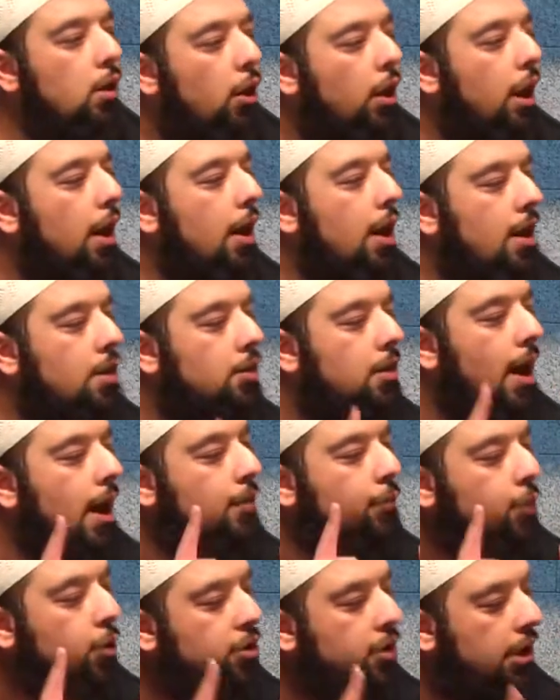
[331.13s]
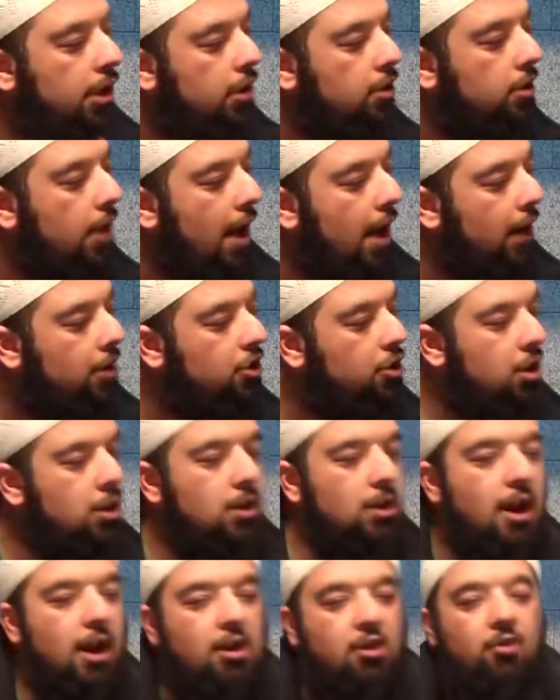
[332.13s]
looking at that particular
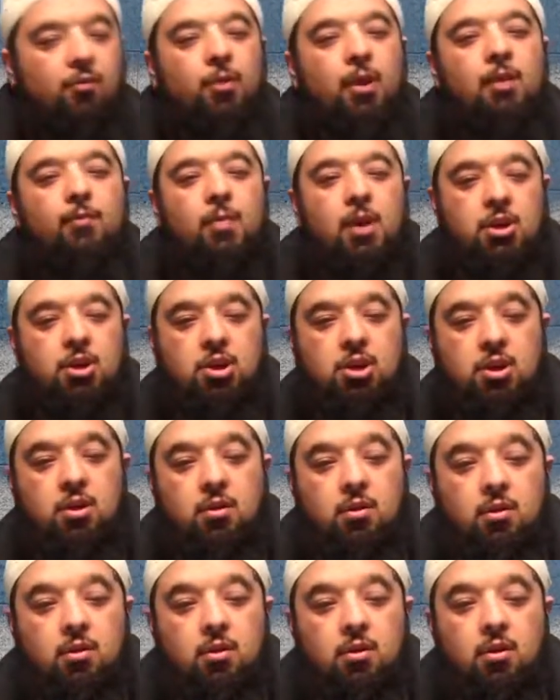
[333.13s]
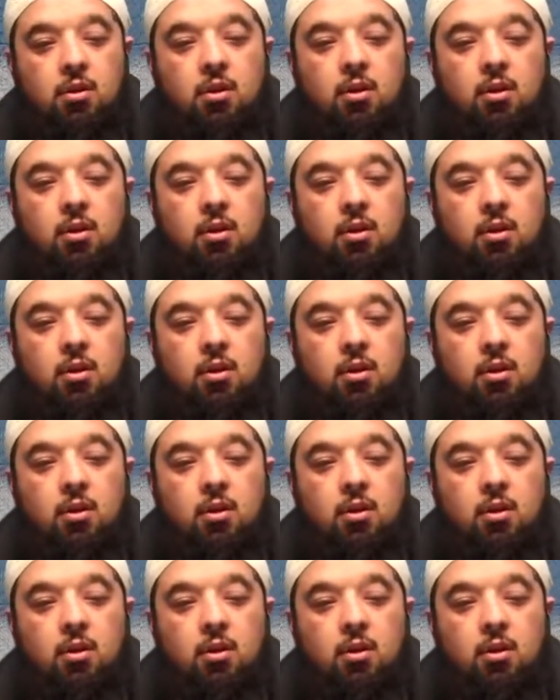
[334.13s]
action that is being mentioned.